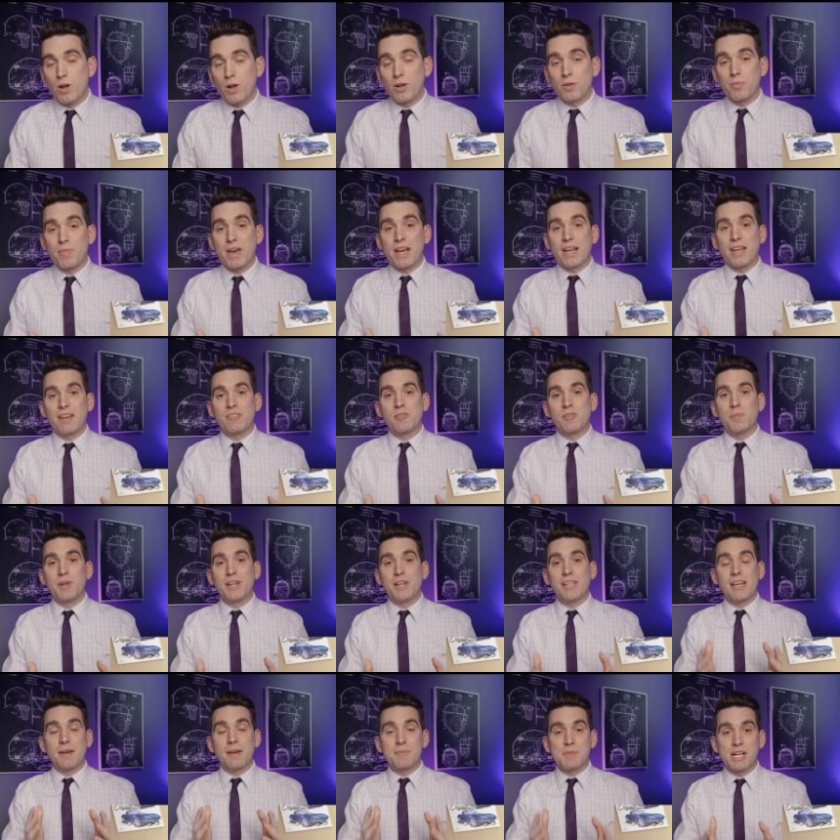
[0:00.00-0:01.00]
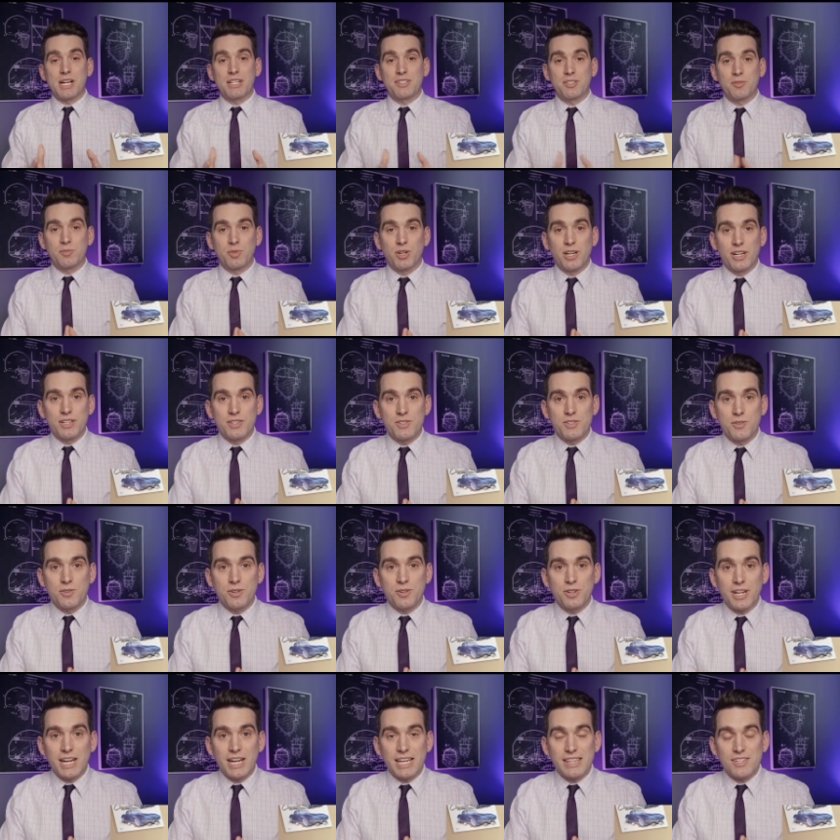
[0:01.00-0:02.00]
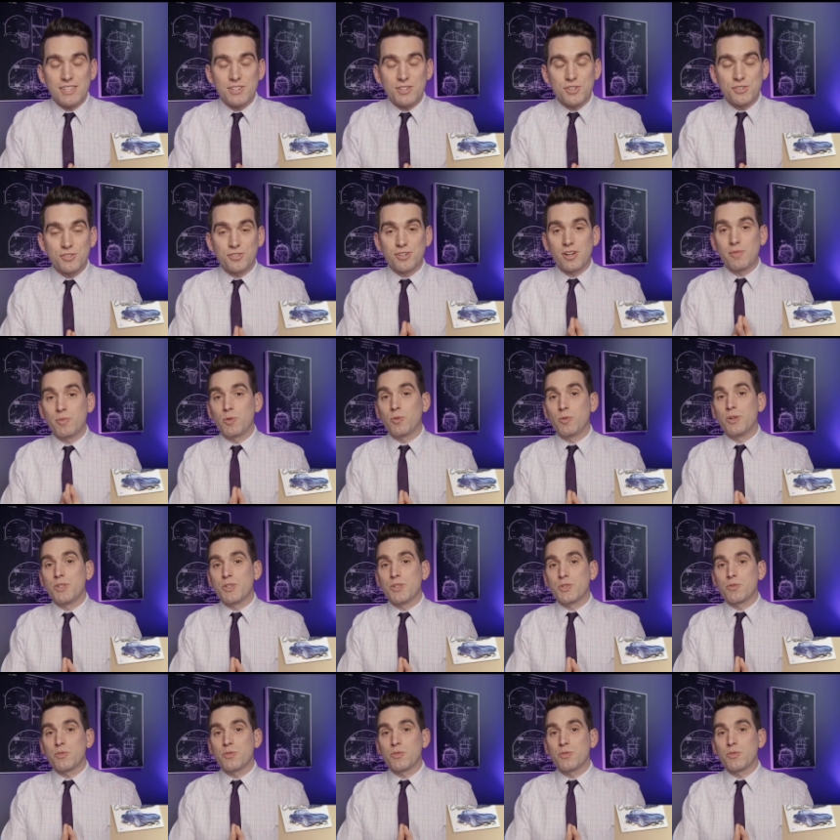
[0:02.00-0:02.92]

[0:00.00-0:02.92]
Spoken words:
Welcome back, everybody. I'm Dr. Brian Suter, and this is your #1